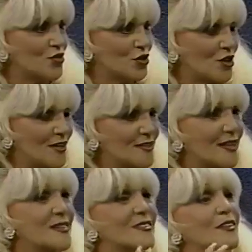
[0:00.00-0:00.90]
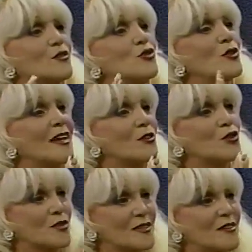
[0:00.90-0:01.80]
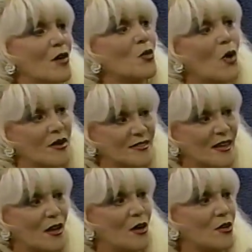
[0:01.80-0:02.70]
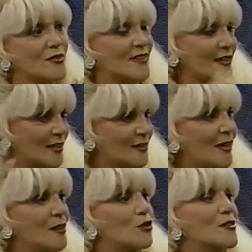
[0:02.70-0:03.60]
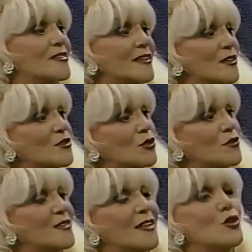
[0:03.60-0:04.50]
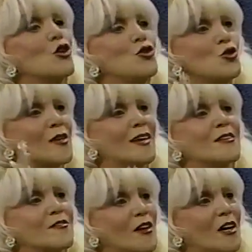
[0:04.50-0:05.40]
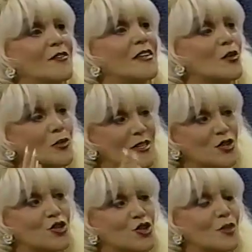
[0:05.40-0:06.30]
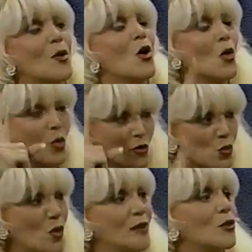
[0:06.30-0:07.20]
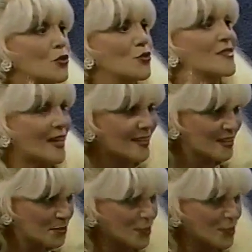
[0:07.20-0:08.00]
suggest is that you get yourself a psychic line or a psychic service, that you get involved in a relationship with one or two psychics,